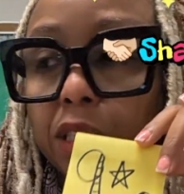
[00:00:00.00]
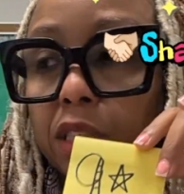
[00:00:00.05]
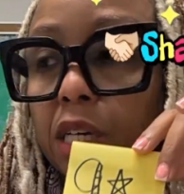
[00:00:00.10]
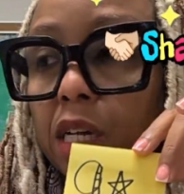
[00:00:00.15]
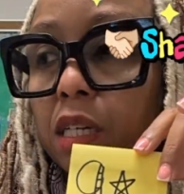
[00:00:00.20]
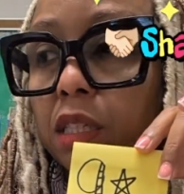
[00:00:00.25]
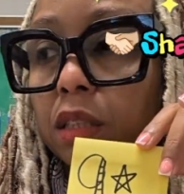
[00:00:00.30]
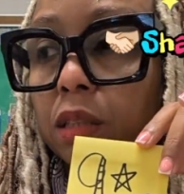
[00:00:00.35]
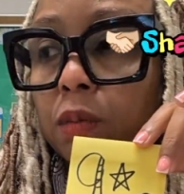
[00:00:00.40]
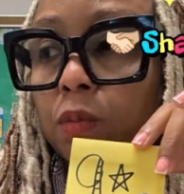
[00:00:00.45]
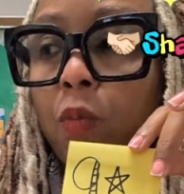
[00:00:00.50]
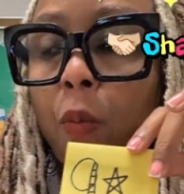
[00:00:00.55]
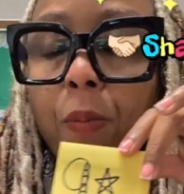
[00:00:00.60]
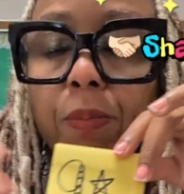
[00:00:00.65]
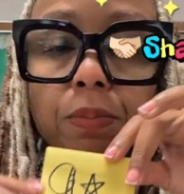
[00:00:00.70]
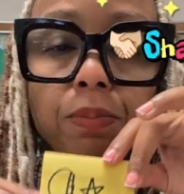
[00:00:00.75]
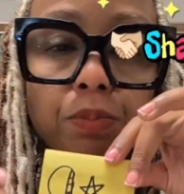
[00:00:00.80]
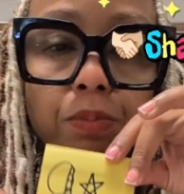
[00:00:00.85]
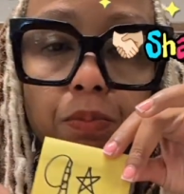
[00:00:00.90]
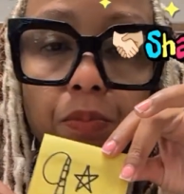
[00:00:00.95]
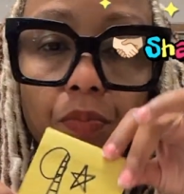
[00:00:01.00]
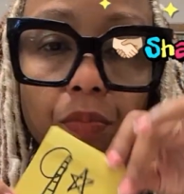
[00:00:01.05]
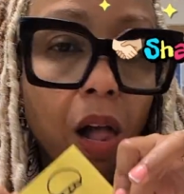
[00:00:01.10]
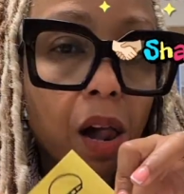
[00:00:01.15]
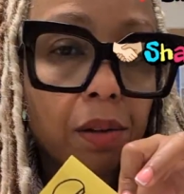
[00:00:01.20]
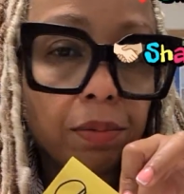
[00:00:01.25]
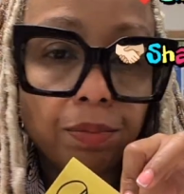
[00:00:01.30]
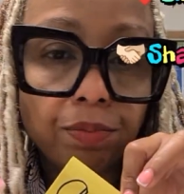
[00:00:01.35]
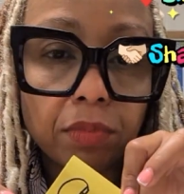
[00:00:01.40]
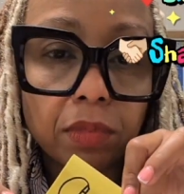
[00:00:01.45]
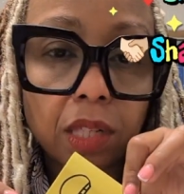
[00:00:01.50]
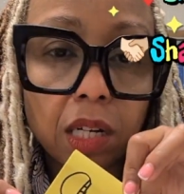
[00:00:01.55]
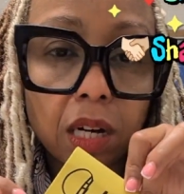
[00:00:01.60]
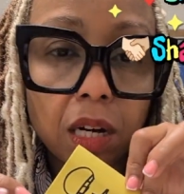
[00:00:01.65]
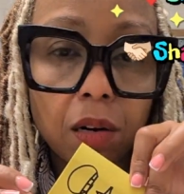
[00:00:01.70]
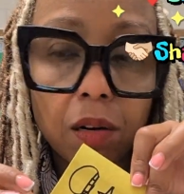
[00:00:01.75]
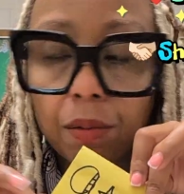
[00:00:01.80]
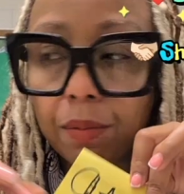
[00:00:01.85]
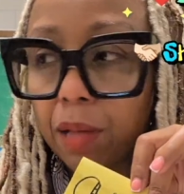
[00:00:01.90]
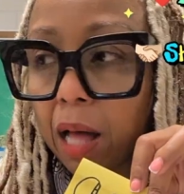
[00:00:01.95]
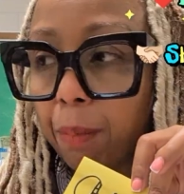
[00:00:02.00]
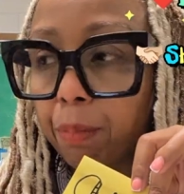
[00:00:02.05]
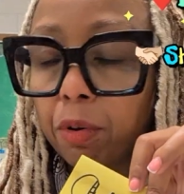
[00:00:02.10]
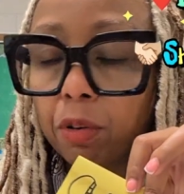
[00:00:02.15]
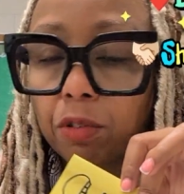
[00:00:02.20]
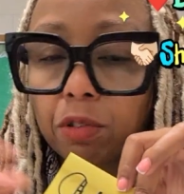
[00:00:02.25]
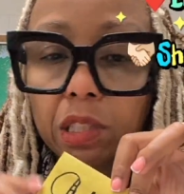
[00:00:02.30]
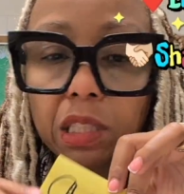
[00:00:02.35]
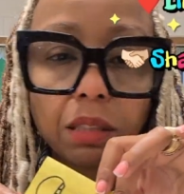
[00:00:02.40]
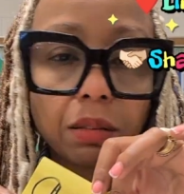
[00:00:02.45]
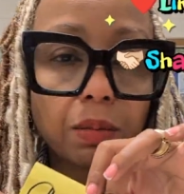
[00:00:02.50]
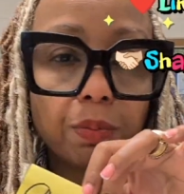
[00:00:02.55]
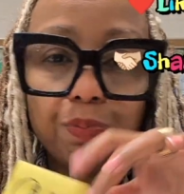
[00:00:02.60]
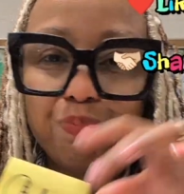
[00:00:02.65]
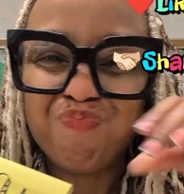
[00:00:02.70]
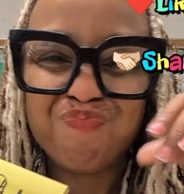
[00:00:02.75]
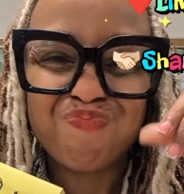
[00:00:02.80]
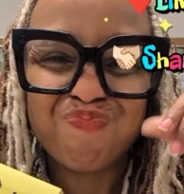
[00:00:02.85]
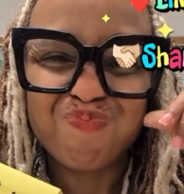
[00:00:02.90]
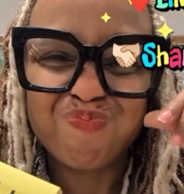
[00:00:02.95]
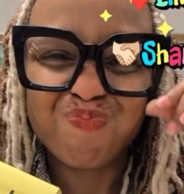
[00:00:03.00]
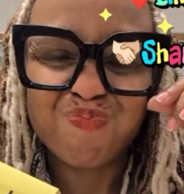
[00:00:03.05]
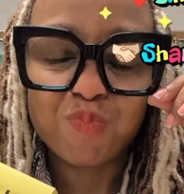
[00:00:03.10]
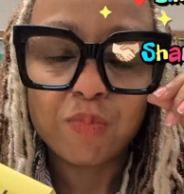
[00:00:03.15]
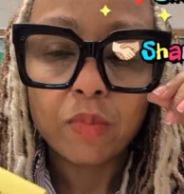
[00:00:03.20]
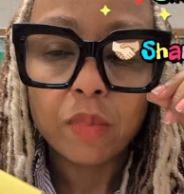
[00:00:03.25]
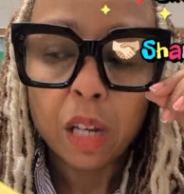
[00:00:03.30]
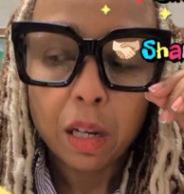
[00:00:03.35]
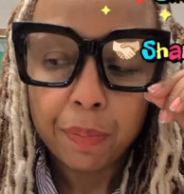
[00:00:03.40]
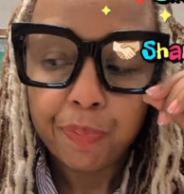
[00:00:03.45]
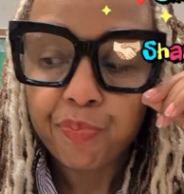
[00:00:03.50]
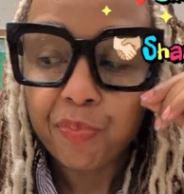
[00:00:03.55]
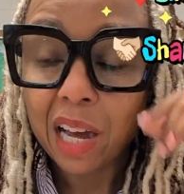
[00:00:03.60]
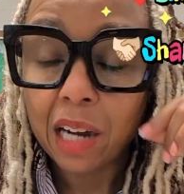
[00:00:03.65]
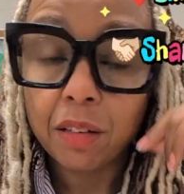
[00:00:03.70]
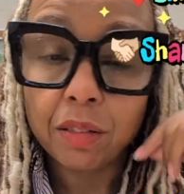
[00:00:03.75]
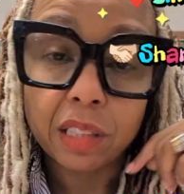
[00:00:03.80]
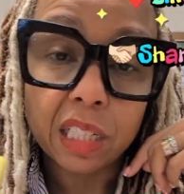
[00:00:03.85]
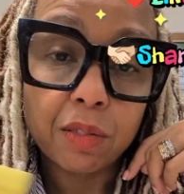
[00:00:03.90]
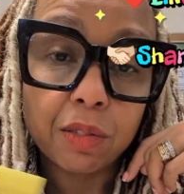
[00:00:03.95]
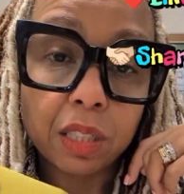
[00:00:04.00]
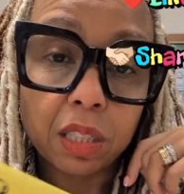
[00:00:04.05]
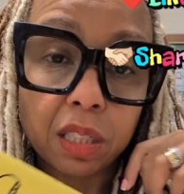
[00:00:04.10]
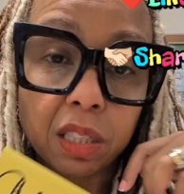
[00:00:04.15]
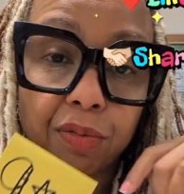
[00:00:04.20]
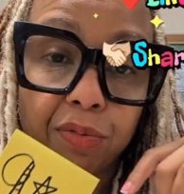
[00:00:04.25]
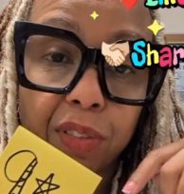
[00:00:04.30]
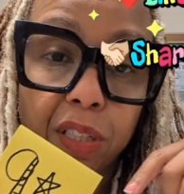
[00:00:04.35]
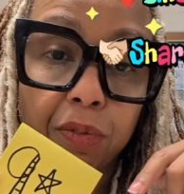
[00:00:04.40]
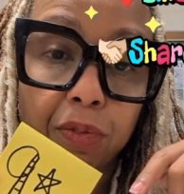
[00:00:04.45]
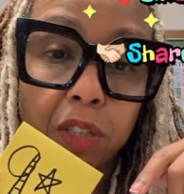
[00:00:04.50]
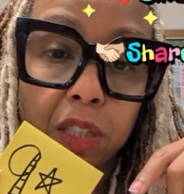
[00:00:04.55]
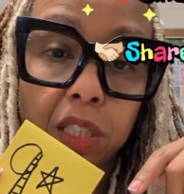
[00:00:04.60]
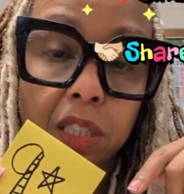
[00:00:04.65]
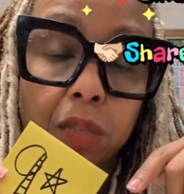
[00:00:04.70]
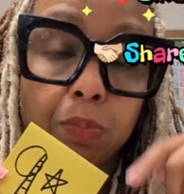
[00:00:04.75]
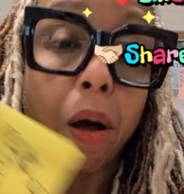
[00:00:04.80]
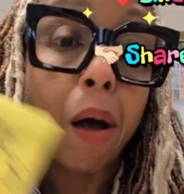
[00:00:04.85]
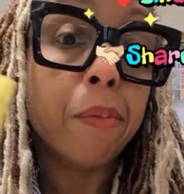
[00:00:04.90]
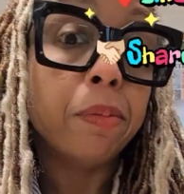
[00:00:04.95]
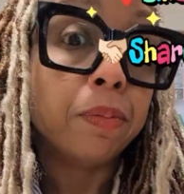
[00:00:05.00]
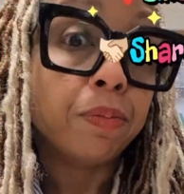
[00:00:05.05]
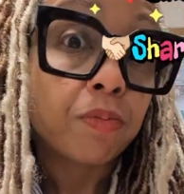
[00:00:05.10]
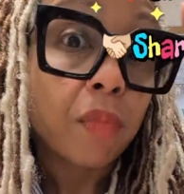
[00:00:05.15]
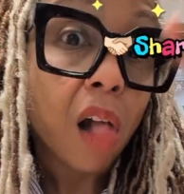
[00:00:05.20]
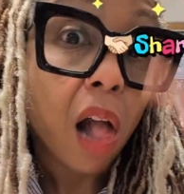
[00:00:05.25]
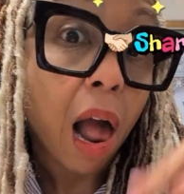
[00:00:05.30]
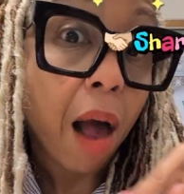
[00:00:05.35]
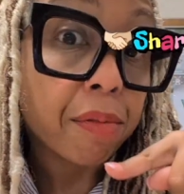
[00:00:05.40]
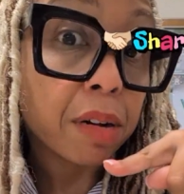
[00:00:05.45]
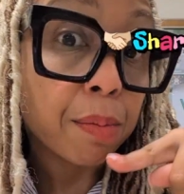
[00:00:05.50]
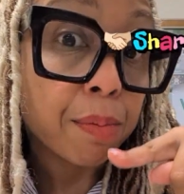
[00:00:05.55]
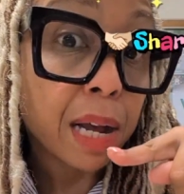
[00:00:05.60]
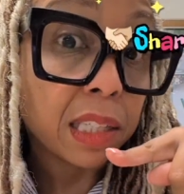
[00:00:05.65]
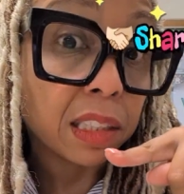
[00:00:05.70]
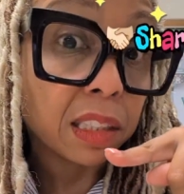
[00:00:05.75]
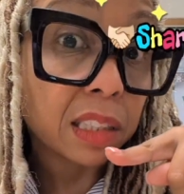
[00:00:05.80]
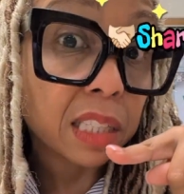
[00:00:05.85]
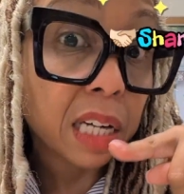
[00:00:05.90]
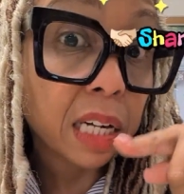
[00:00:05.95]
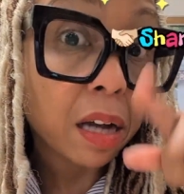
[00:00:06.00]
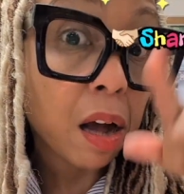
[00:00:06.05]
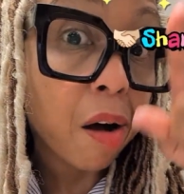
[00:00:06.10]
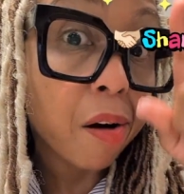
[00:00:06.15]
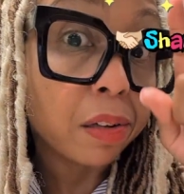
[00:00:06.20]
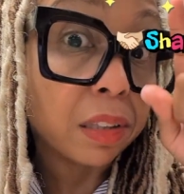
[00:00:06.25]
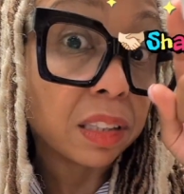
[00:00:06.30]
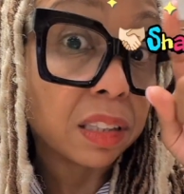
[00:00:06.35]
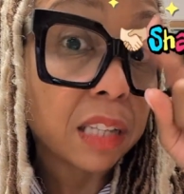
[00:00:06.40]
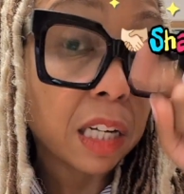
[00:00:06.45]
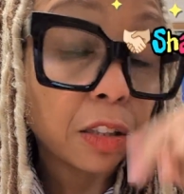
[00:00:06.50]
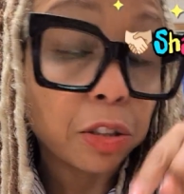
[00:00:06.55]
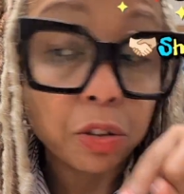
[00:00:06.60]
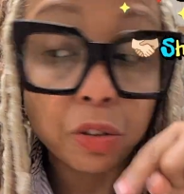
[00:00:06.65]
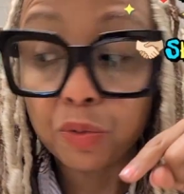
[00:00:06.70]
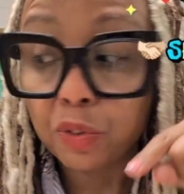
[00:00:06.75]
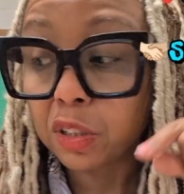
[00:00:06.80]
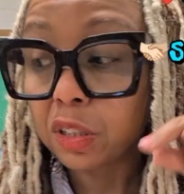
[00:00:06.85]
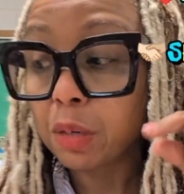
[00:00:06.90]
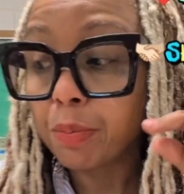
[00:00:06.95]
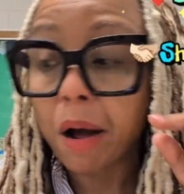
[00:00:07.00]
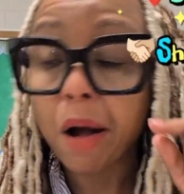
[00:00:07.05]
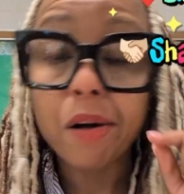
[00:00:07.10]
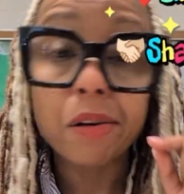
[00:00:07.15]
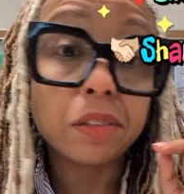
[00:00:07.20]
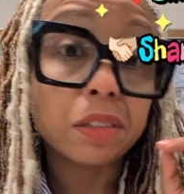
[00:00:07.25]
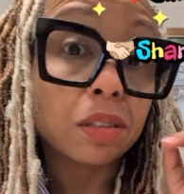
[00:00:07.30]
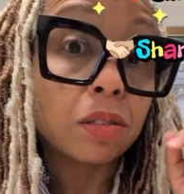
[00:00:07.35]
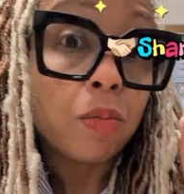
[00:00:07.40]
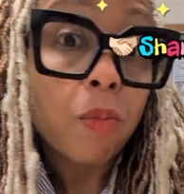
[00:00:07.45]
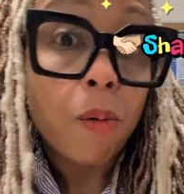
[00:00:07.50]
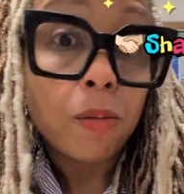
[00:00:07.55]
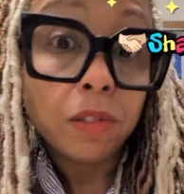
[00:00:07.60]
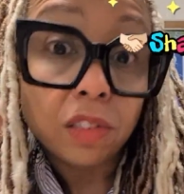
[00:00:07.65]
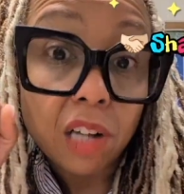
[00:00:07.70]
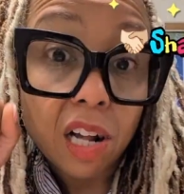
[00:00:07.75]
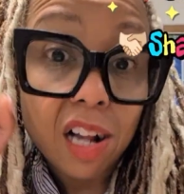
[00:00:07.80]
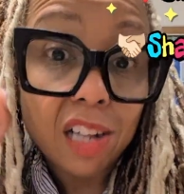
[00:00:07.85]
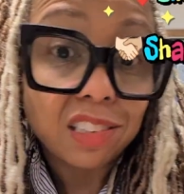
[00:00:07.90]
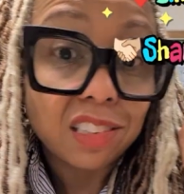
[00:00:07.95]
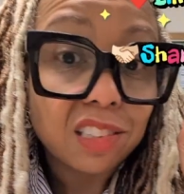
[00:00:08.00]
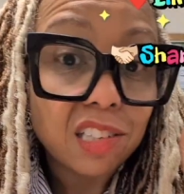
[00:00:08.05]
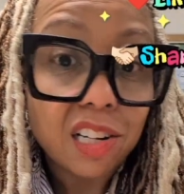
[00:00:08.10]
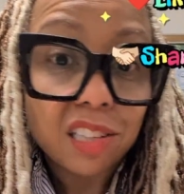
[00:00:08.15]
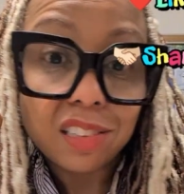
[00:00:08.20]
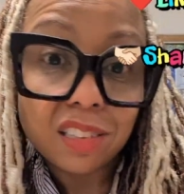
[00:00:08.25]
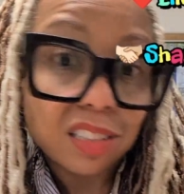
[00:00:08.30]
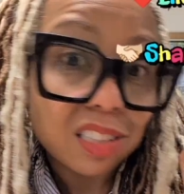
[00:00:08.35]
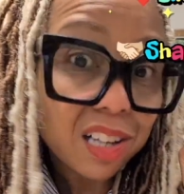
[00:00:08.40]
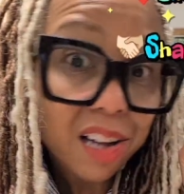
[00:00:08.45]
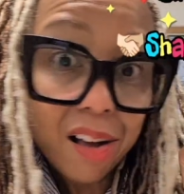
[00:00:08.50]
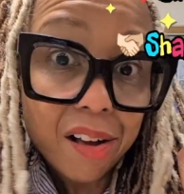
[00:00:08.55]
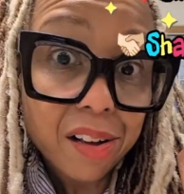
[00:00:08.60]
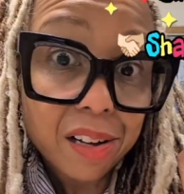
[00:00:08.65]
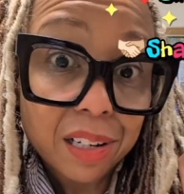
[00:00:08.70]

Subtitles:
because the apple crisp, I don't think it was a good fit for this. But have an amazing day, y'all. And stay tuned for tomorrow's taste test time